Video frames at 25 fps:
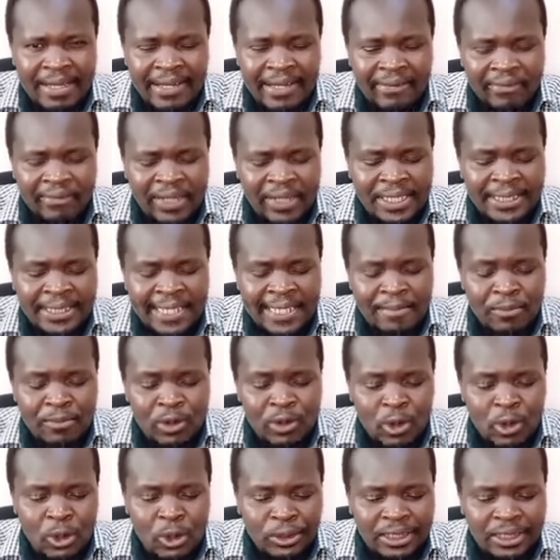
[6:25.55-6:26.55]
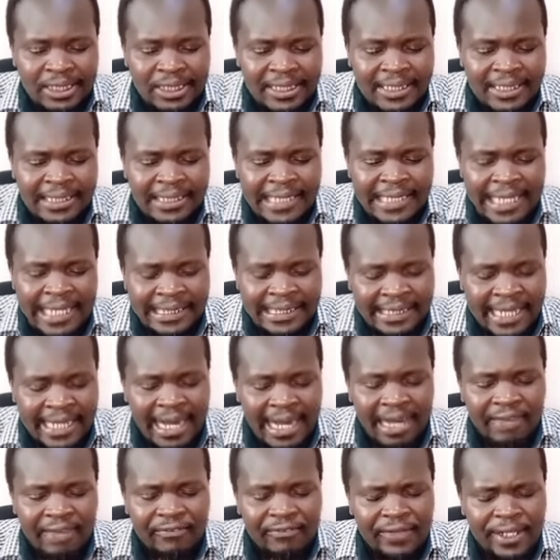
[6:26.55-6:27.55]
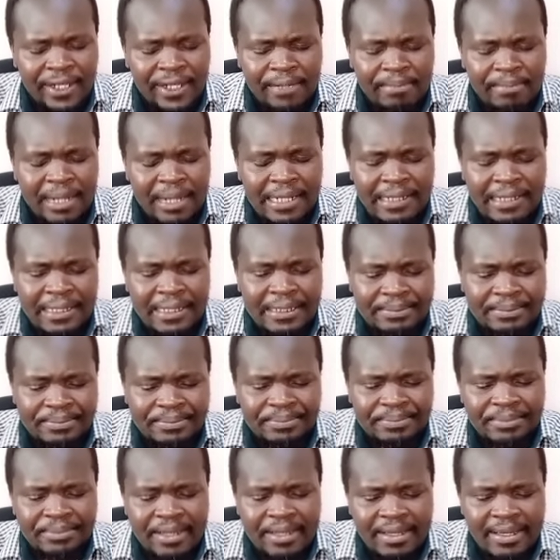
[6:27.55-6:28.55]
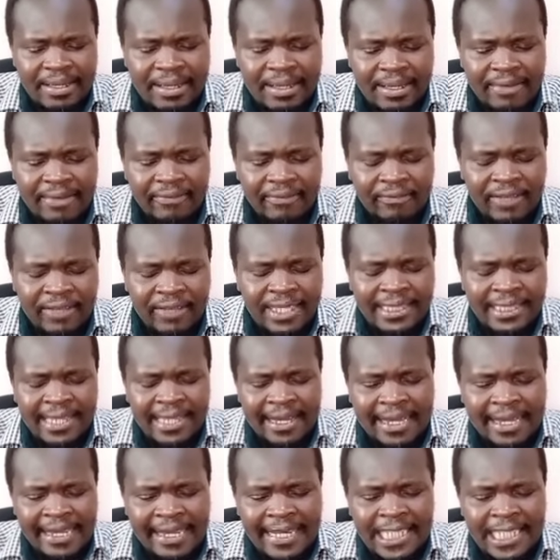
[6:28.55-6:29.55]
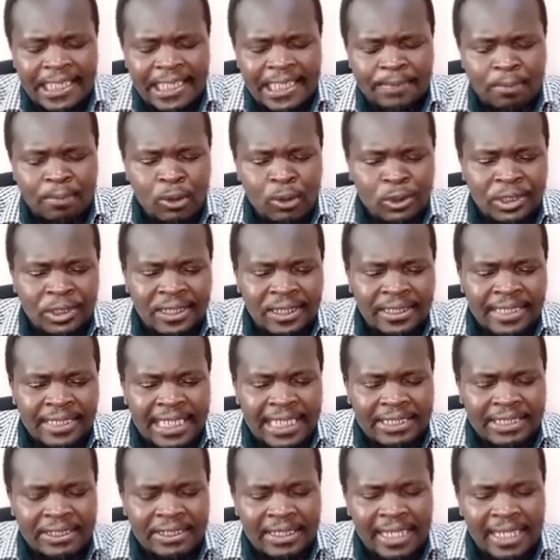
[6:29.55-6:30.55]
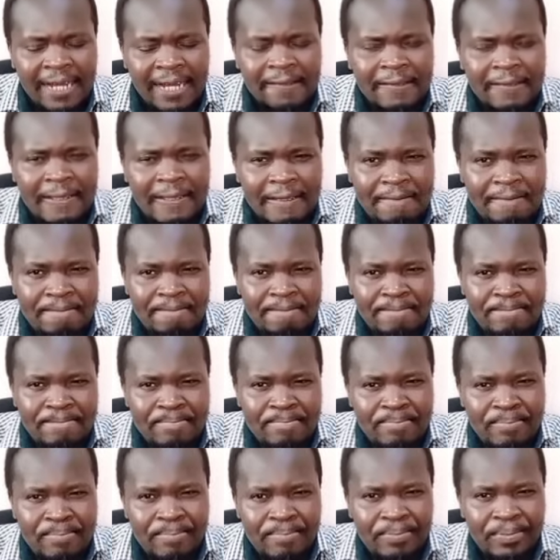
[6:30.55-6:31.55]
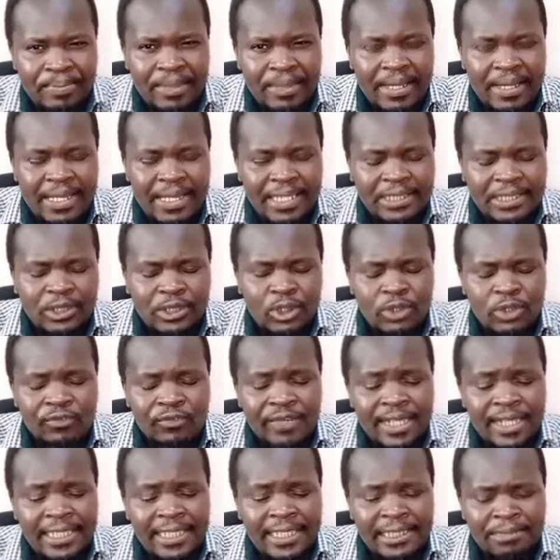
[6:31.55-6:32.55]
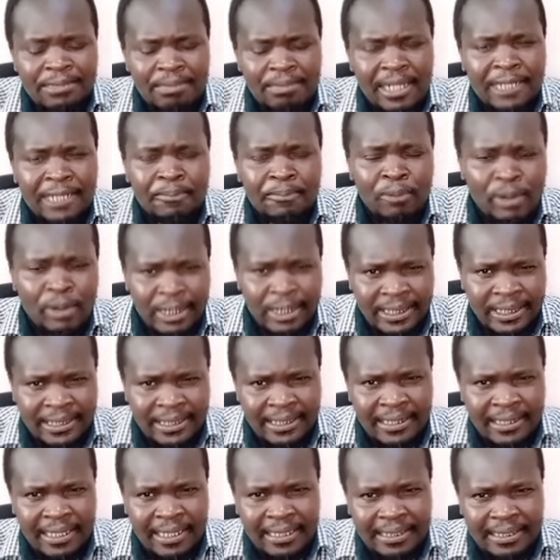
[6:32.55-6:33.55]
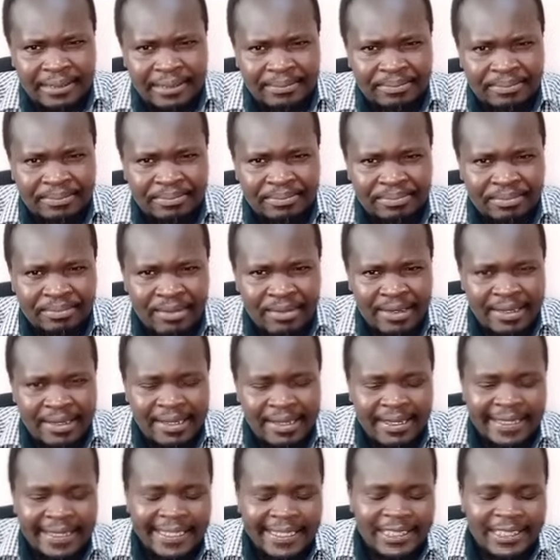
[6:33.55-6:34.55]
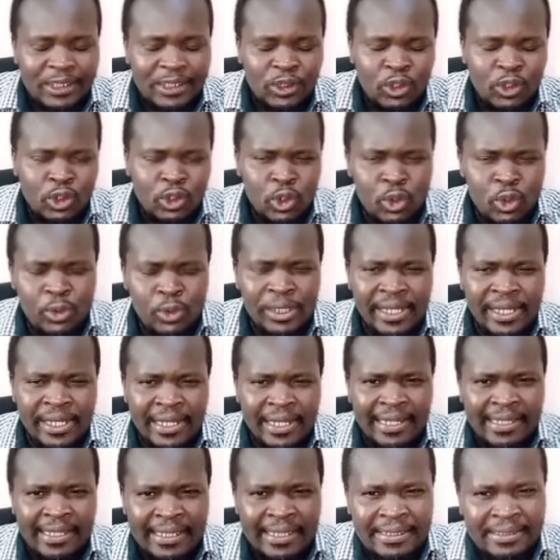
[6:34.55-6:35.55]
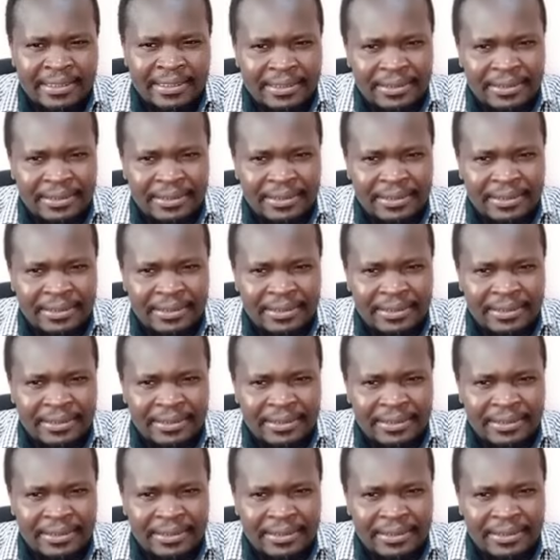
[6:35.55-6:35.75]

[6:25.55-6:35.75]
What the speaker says: The same court he did attack very badly. This again exposes that Rigathi is not very smart politically. He's not looking ahead.